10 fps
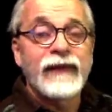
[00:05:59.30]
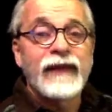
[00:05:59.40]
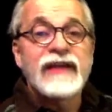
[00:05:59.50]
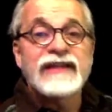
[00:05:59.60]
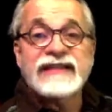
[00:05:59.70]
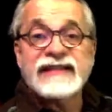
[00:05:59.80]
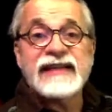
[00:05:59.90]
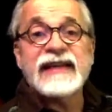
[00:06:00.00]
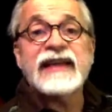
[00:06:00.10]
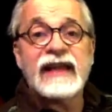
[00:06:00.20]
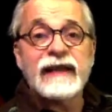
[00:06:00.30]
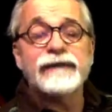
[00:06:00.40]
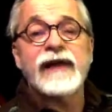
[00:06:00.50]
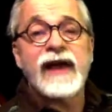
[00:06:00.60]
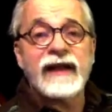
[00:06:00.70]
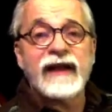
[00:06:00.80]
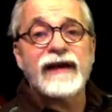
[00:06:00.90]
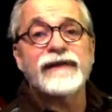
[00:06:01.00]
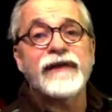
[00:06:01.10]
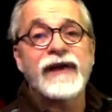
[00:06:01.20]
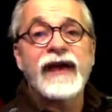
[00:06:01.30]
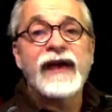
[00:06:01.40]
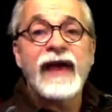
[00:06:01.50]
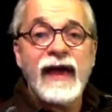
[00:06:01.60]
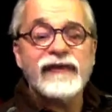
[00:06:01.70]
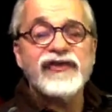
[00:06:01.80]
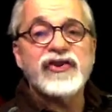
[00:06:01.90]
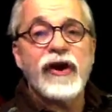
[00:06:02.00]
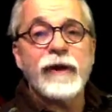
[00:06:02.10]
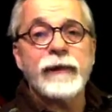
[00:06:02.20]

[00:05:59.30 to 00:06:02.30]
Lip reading: C, E flat, F, F sharp,